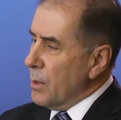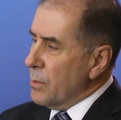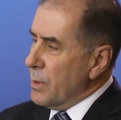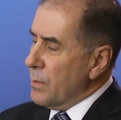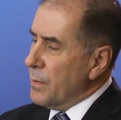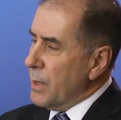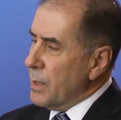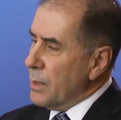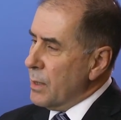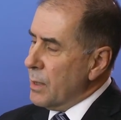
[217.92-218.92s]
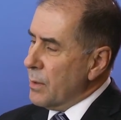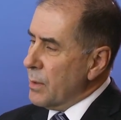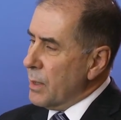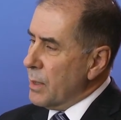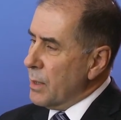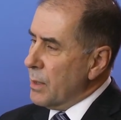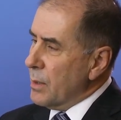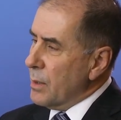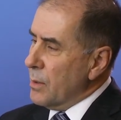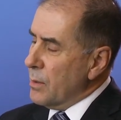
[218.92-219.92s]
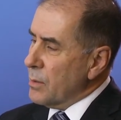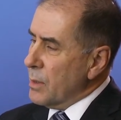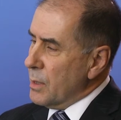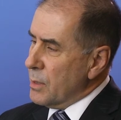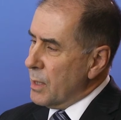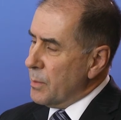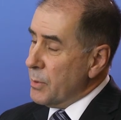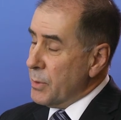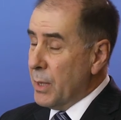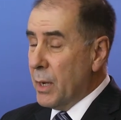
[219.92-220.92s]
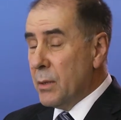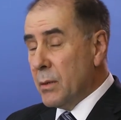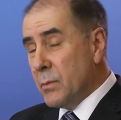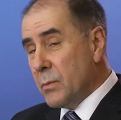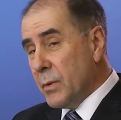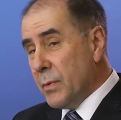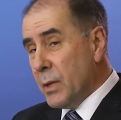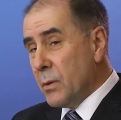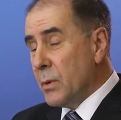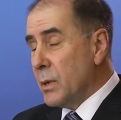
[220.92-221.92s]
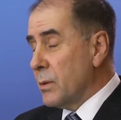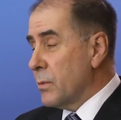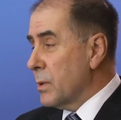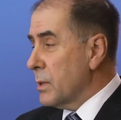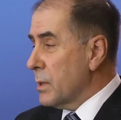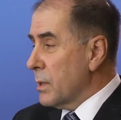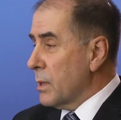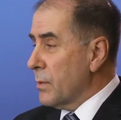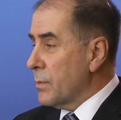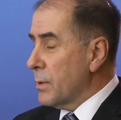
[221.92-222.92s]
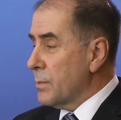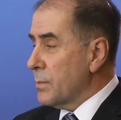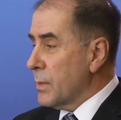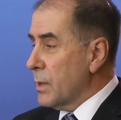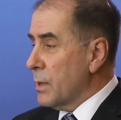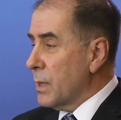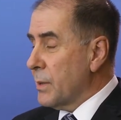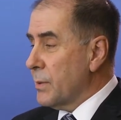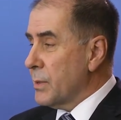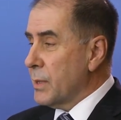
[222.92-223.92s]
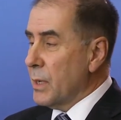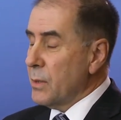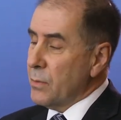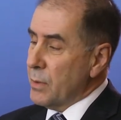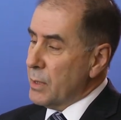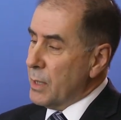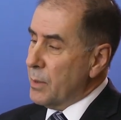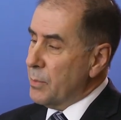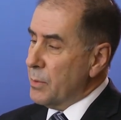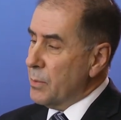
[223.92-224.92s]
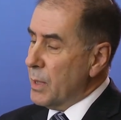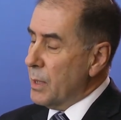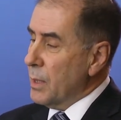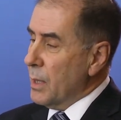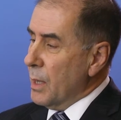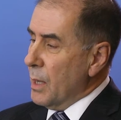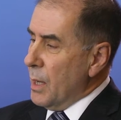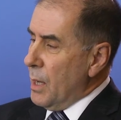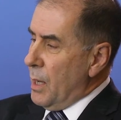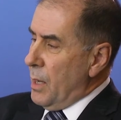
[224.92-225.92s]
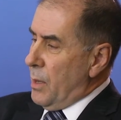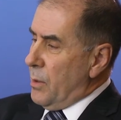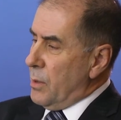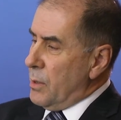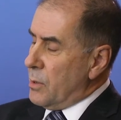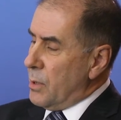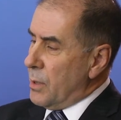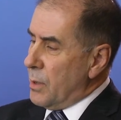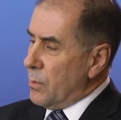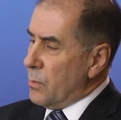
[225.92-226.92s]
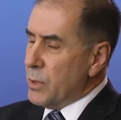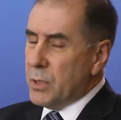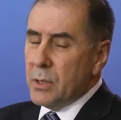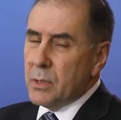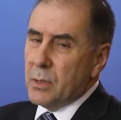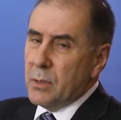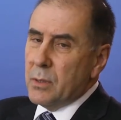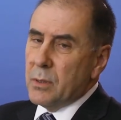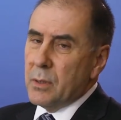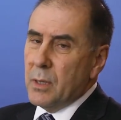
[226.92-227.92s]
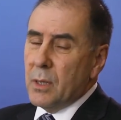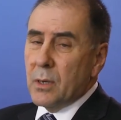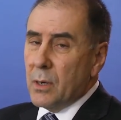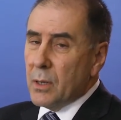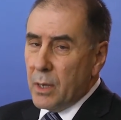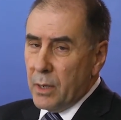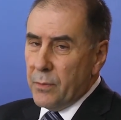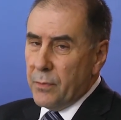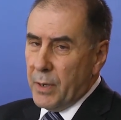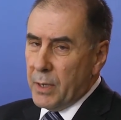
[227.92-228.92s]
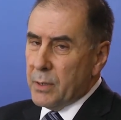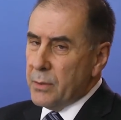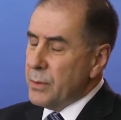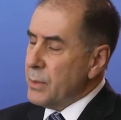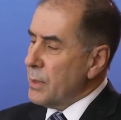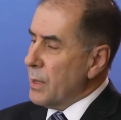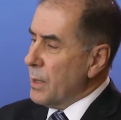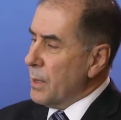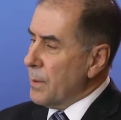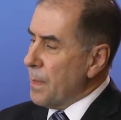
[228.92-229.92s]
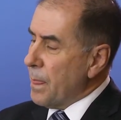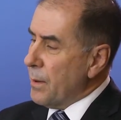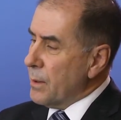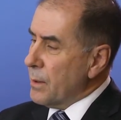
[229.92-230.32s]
we're finding uh, in examples there, and, and we've had quoted recently from the United States, for example, where these resistant E. coli infections um,